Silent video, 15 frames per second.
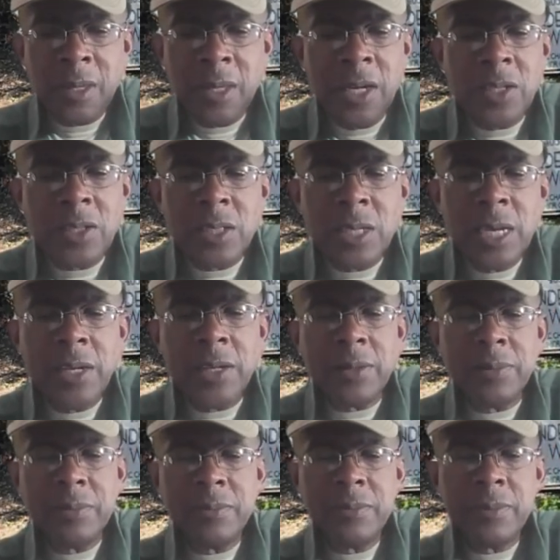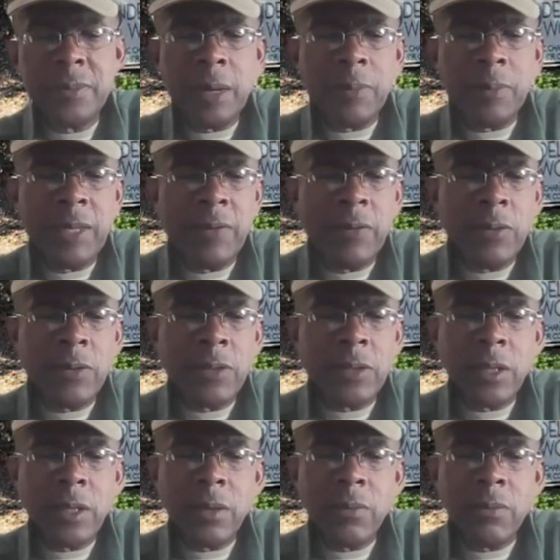years later, I believe it was
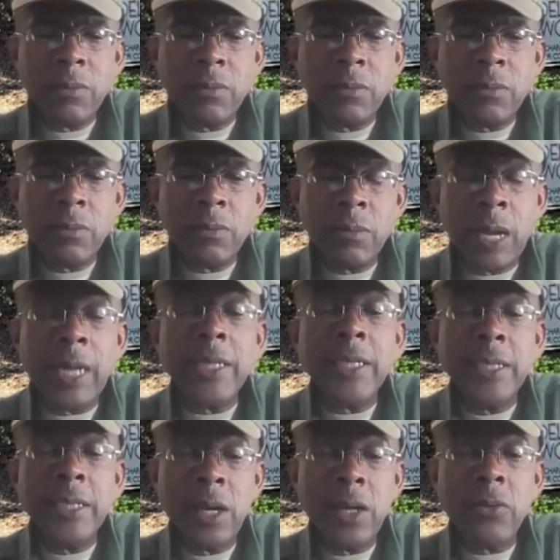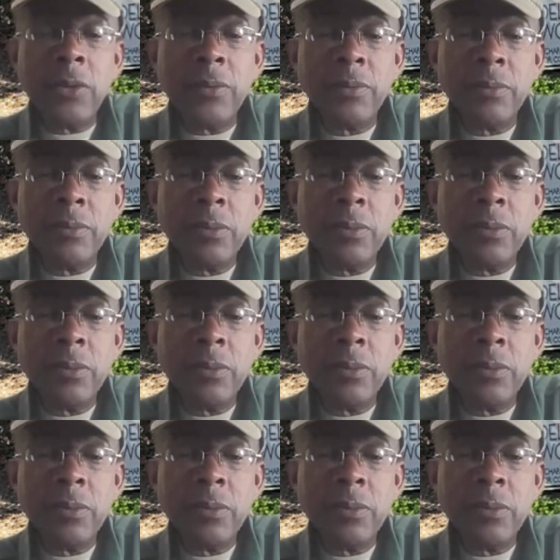1900,